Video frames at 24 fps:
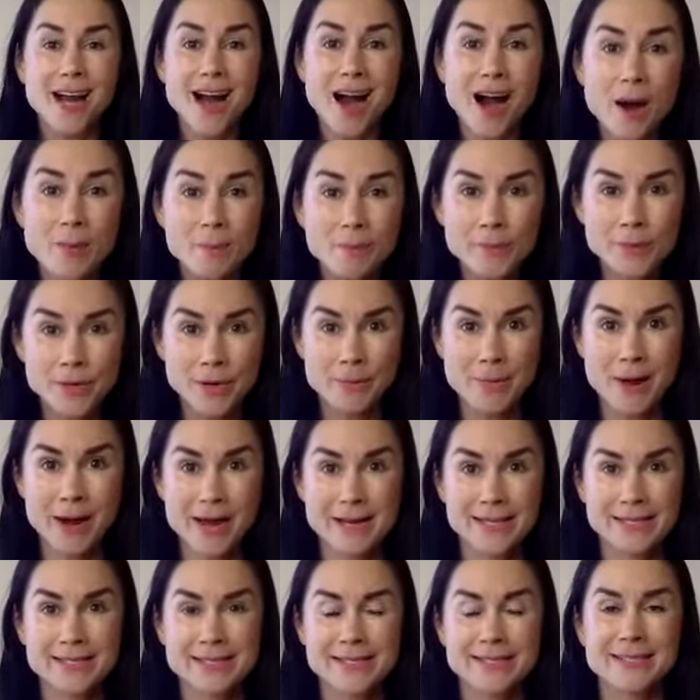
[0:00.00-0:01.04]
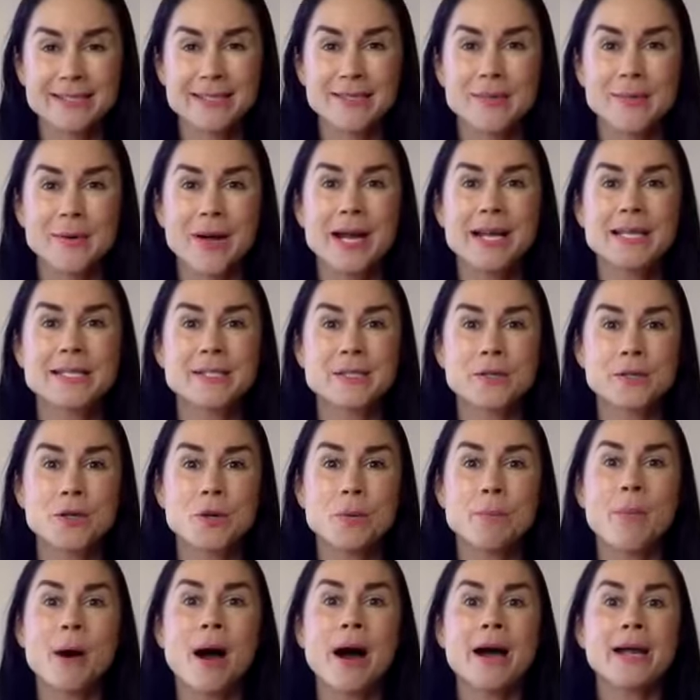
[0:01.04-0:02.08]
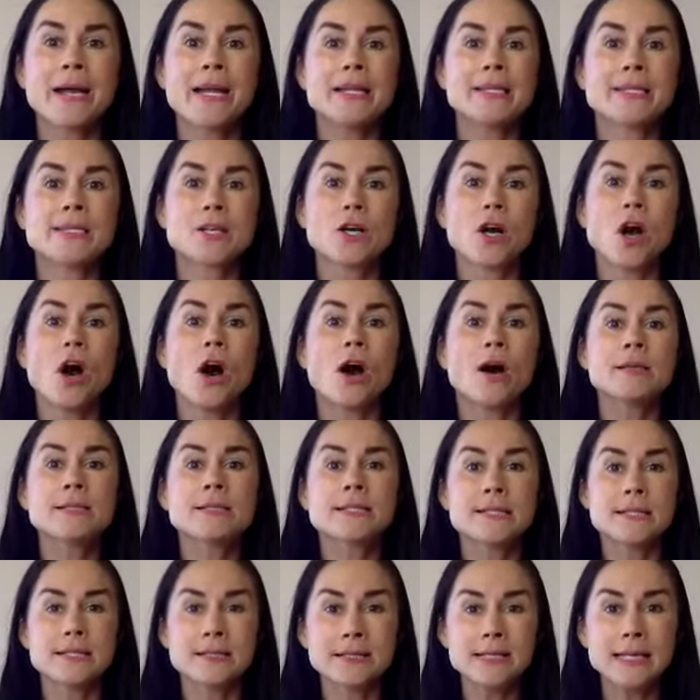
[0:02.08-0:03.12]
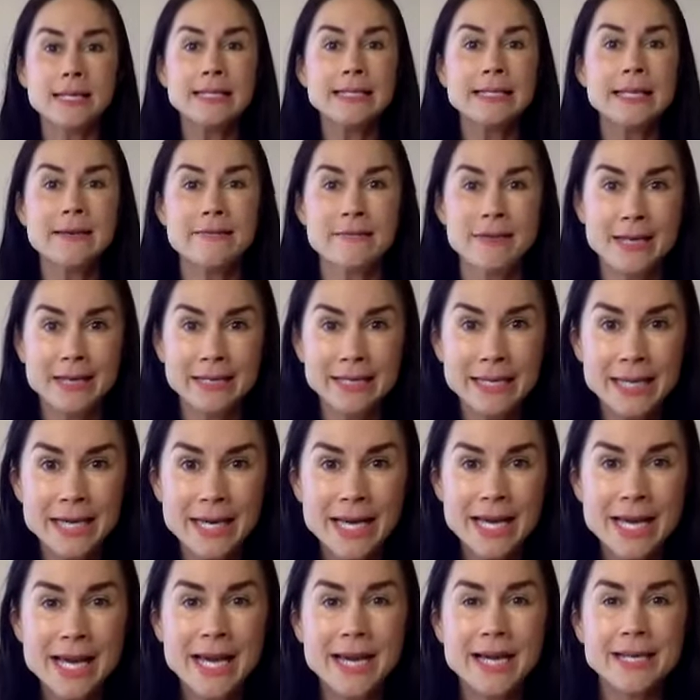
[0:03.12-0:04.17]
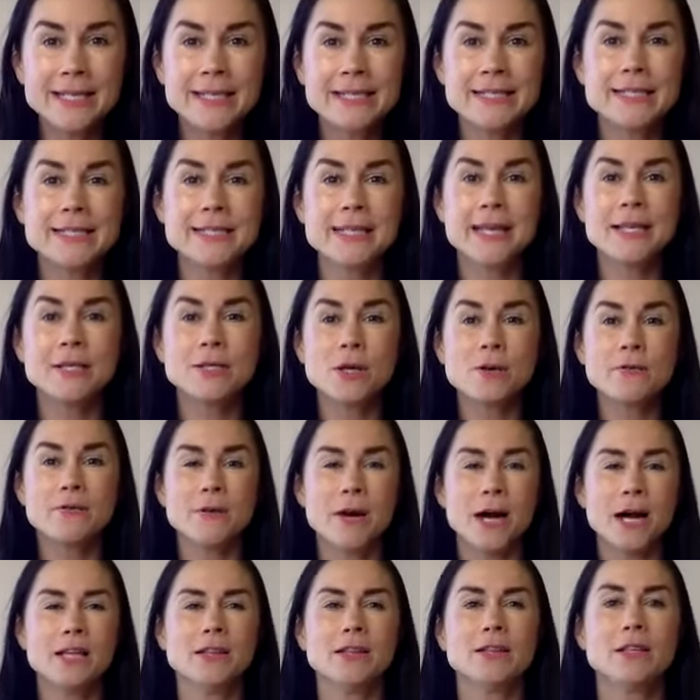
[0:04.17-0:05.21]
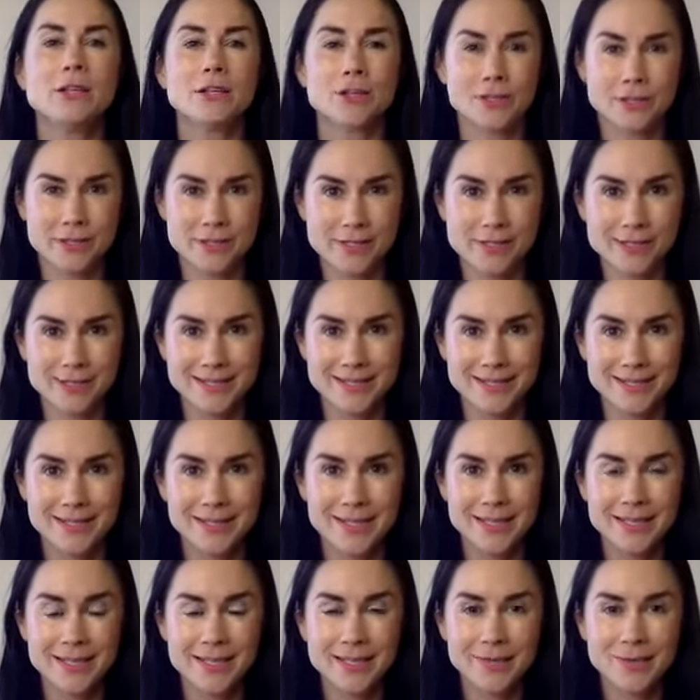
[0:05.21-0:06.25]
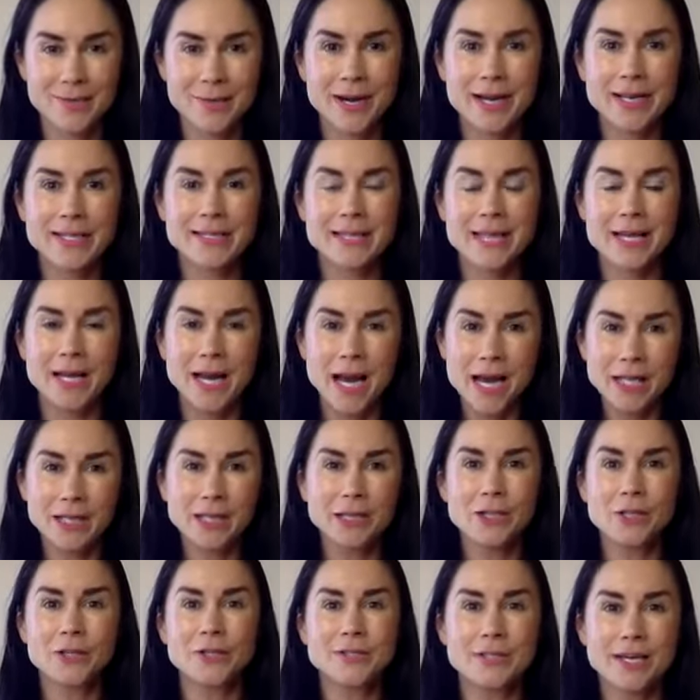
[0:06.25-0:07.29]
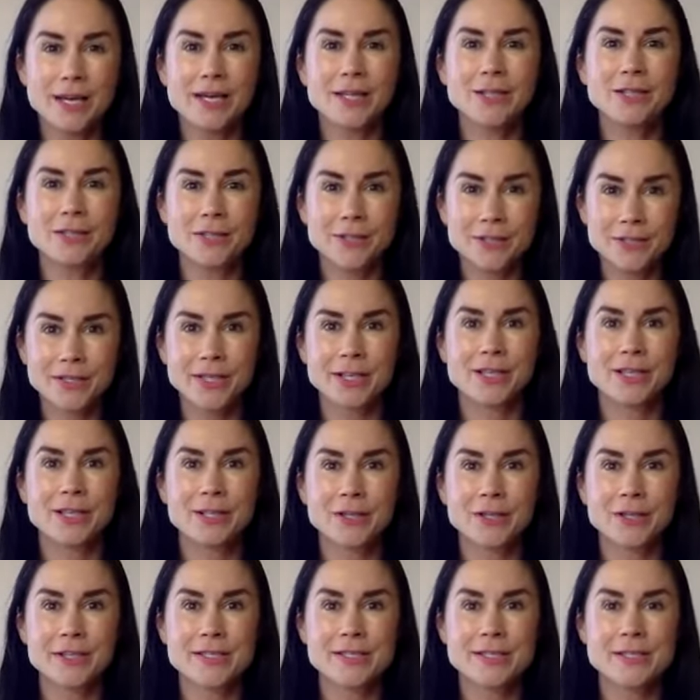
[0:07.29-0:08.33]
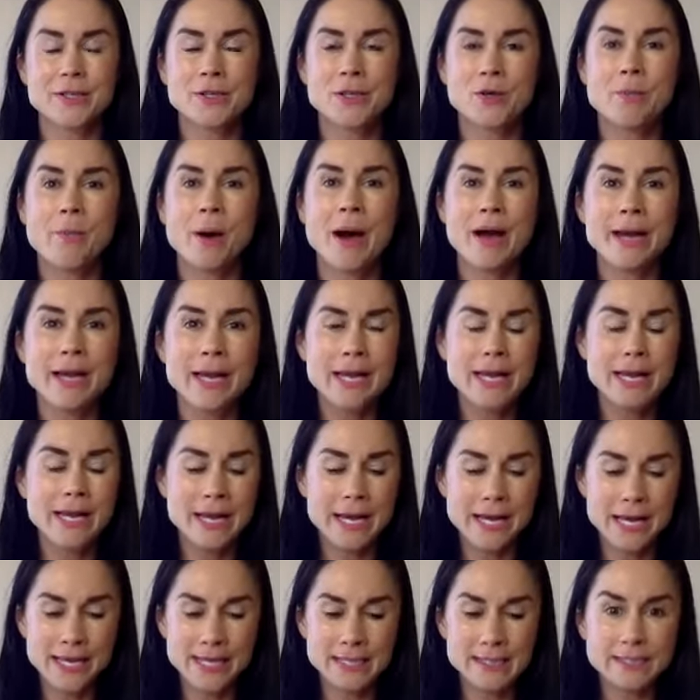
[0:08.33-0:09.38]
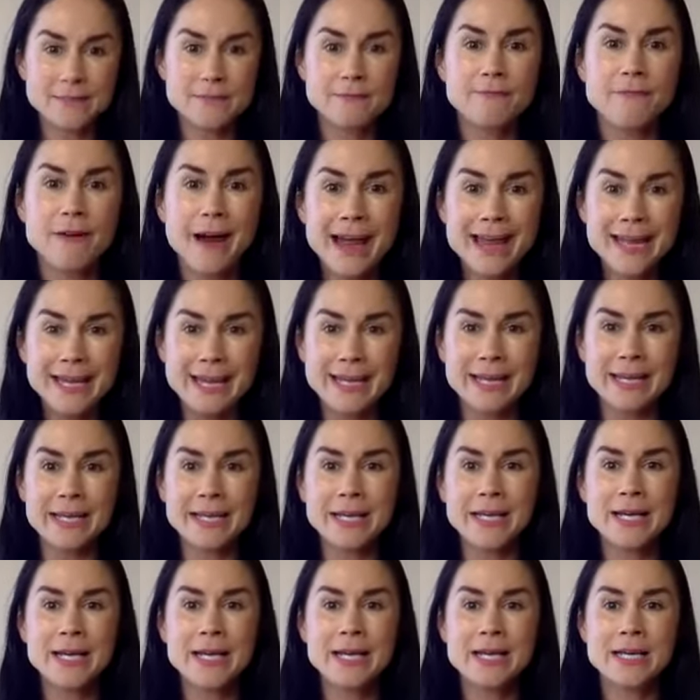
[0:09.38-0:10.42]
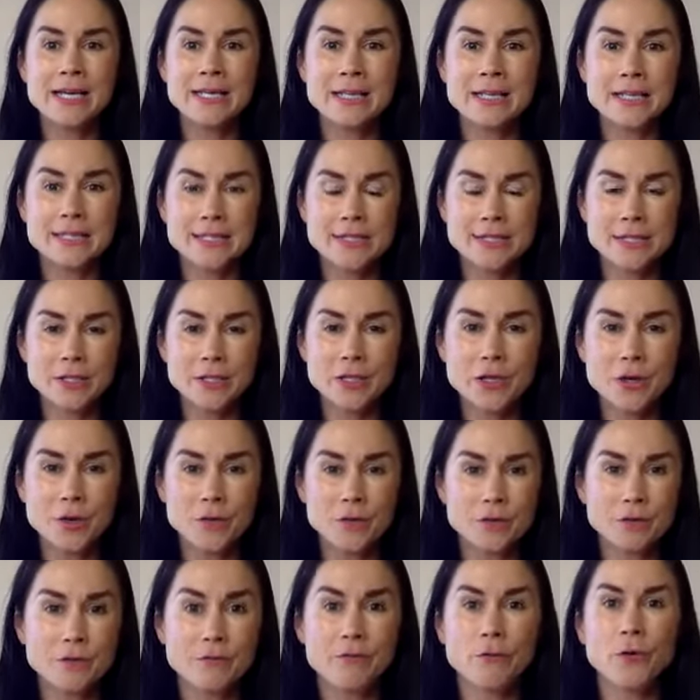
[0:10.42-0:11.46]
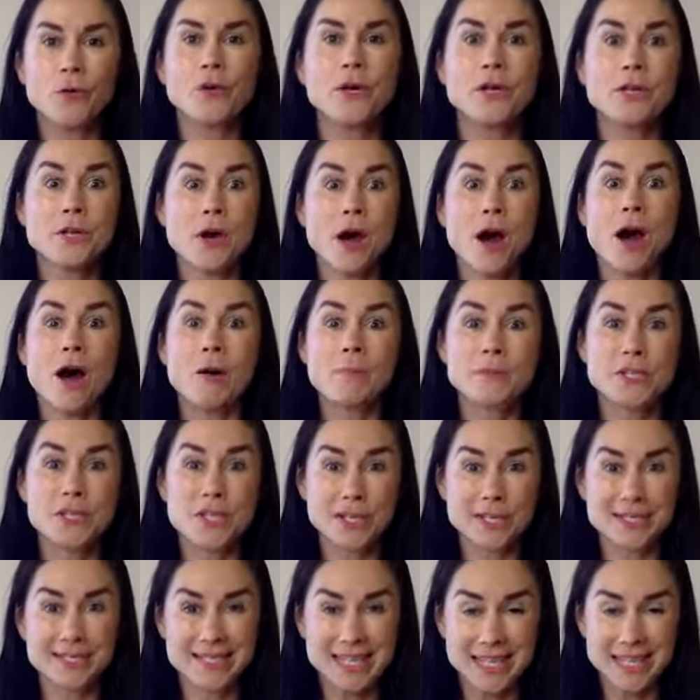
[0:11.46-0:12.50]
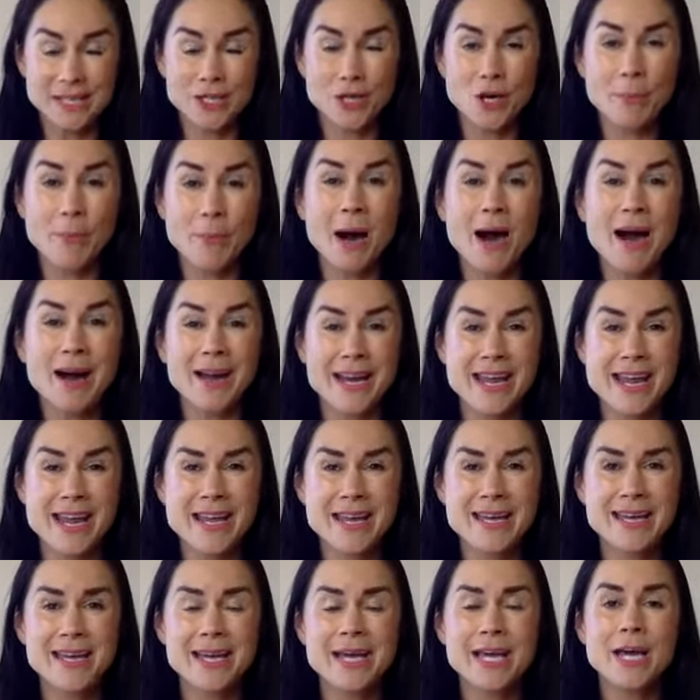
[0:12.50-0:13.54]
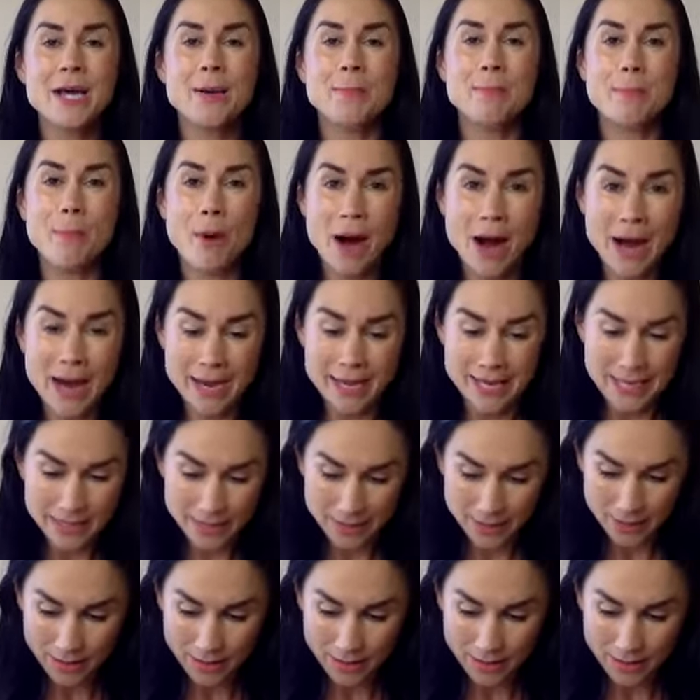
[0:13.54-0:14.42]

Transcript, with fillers: compromised, right? So your body is constantly living in a state of alert, right? Like alert, alert, alert. So your body is fighting this, you know, the foreign objects in your body by